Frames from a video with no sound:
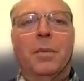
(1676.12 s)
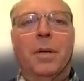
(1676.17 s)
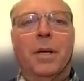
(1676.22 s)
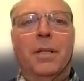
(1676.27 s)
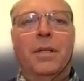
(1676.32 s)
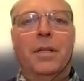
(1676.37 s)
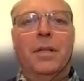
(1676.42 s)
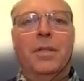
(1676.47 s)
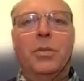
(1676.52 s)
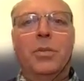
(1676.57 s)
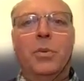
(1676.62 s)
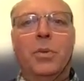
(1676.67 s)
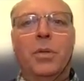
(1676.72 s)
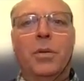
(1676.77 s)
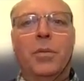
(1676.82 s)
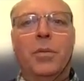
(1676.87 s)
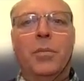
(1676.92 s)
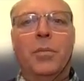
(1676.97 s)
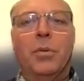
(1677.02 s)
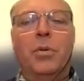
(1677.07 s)
that's
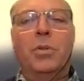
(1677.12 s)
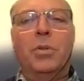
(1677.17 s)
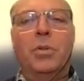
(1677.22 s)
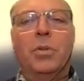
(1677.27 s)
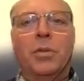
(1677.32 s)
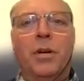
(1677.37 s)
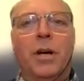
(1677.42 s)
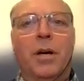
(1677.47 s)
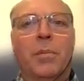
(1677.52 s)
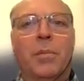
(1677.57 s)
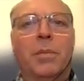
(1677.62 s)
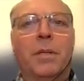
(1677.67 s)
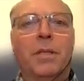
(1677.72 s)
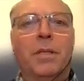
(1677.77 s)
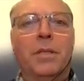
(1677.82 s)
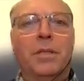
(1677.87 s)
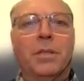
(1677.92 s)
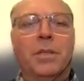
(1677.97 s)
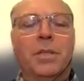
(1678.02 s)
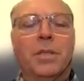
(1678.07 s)
where most of our
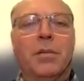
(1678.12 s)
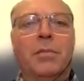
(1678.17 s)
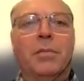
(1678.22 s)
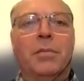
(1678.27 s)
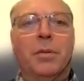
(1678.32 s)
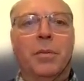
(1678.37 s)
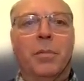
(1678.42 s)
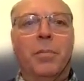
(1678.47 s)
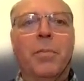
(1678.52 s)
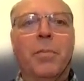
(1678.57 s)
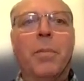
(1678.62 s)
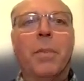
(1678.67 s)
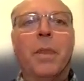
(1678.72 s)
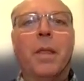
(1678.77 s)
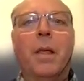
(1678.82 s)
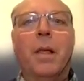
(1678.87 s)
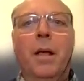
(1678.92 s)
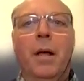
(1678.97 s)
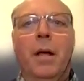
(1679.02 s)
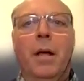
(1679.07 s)
patients come from.
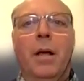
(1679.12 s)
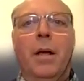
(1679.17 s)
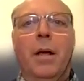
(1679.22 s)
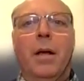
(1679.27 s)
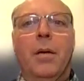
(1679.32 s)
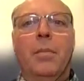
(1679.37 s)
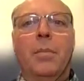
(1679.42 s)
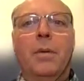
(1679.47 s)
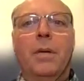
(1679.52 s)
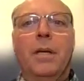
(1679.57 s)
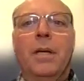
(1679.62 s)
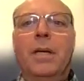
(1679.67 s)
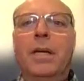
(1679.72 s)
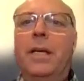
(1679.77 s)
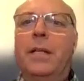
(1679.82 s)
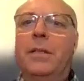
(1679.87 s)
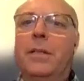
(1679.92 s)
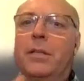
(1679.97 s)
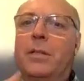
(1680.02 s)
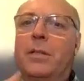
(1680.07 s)
So
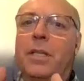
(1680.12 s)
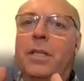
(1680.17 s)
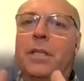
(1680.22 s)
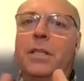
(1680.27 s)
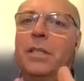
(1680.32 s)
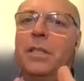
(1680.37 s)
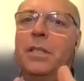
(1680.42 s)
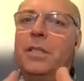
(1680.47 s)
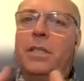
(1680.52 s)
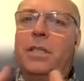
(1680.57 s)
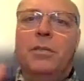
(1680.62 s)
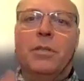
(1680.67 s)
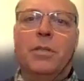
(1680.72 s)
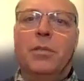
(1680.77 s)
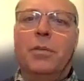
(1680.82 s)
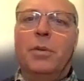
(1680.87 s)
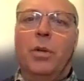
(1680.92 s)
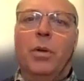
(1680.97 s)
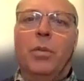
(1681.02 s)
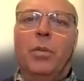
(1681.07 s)
again, the techniques have
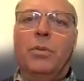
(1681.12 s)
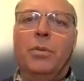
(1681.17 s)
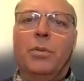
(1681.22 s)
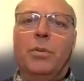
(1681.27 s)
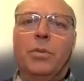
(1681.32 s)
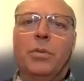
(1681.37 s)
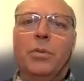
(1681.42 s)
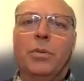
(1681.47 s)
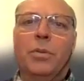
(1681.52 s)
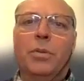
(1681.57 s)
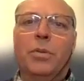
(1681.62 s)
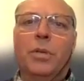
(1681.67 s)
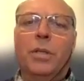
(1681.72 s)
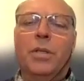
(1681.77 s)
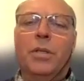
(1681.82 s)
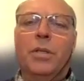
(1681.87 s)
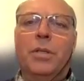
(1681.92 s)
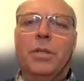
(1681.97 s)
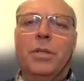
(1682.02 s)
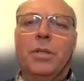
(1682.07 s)
developed to
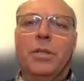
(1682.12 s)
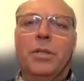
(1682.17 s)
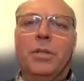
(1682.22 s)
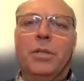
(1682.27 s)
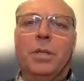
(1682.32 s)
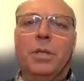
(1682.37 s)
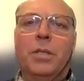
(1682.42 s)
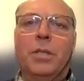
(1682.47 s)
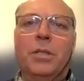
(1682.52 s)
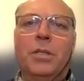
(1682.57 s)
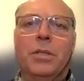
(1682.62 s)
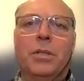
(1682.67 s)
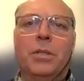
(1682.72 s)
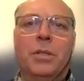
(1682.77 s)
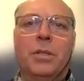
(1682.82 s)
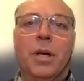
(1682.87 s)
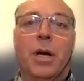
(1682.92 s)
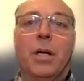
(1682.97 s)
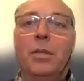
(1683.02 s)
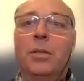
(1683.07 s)
treat these patients.
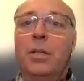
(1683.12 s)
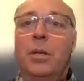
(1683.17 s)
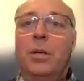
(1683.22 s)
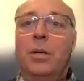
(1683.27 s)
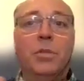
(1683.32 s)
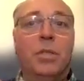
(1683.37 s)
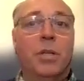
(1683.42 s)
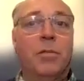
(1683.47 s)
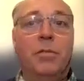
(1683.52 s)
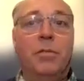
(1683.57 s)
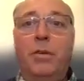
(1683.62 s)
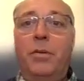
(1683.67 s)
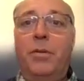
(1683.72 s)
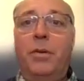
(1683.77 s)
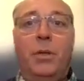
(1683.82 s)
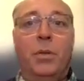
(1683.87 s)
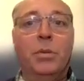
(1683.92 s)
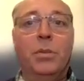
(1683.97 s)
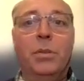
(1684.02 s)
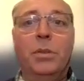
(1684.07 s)
The outcomes are
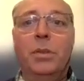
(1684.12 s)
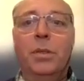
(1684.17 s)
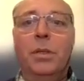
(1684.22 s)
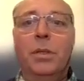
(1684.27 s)
very good,